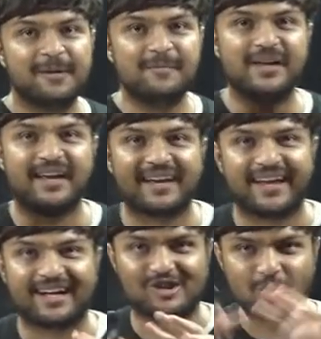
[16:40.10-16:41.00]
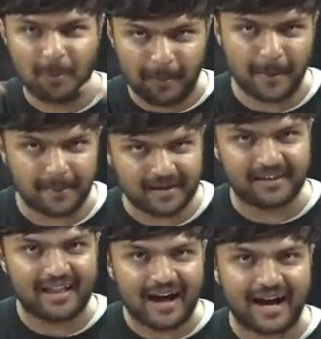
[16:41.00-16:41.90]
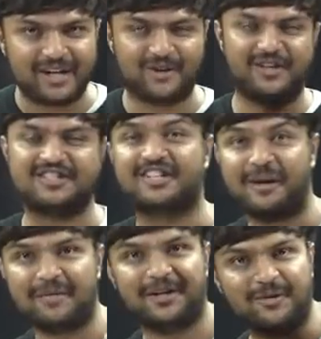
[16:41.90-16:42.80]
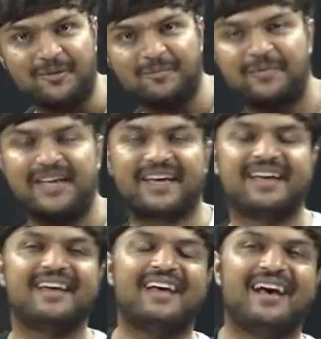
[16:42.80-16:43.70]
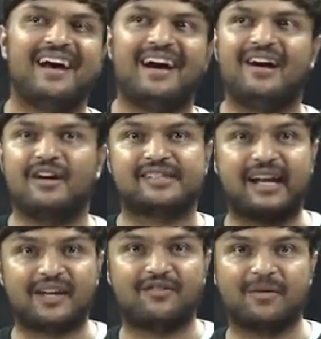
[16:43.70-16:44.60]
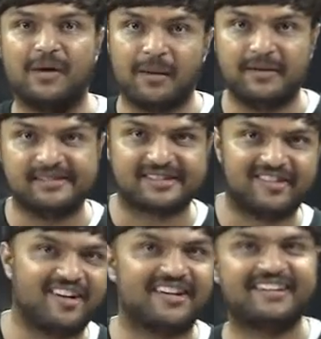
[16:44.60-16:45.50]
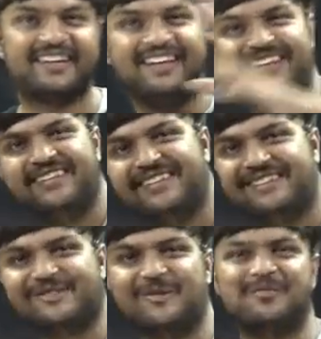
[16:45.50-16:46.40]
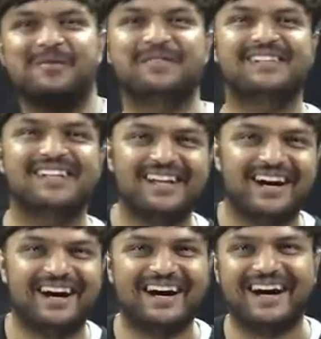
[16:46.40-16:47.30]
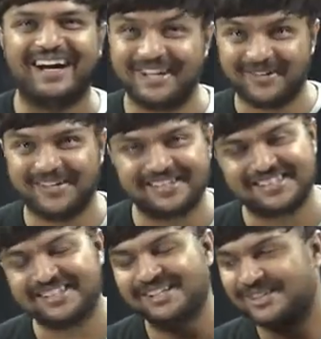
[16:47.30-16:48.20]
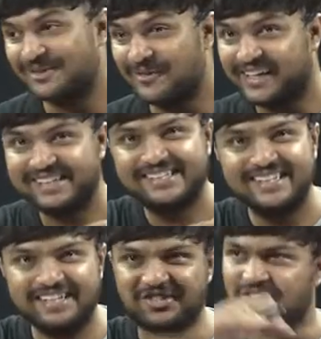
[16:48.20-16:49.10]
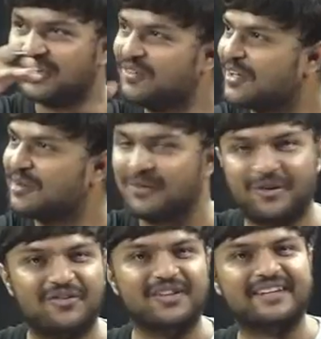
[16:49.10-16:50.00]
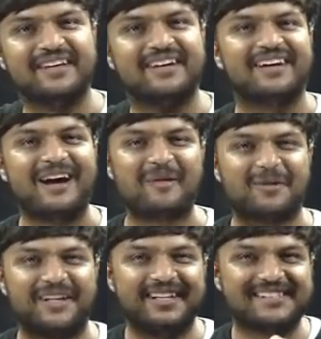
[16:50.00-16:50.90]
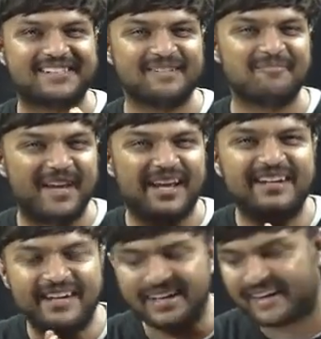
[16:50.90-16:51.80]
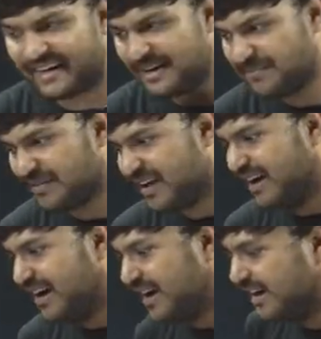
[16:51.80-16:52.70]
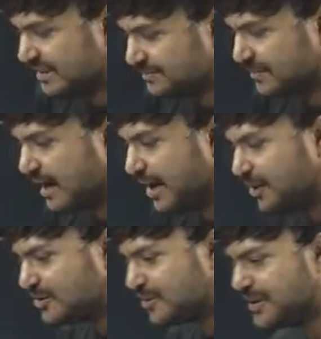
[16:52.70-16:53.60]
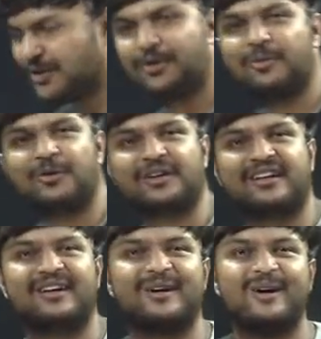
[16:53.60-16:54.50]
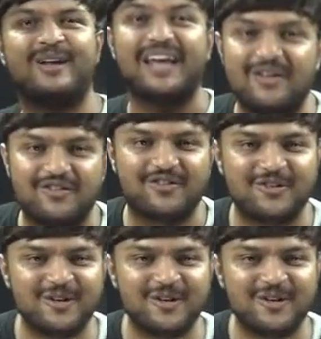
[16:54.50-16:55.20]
being like a soap bubble ideology come into play, starting from Hubble's law till the soap bubble ideology. So we can see the journey very beautifully there. I'm going to teach them in detail. And also we talk about life